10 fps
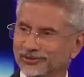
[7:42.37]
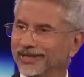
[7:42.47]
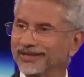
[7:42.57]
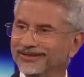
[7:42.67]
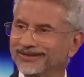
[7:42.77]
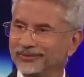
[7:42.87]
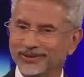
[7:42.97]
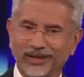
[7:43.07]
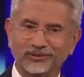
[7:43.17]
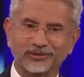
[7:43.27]
today
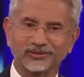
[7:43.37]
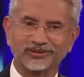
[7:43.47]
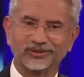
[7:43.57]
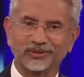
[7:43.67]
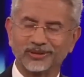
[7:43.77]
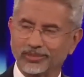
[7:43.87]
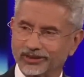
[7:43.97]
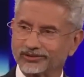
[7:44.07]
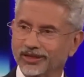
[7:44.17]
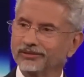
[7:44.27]
without using the word
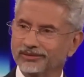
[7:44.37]
Pakistan.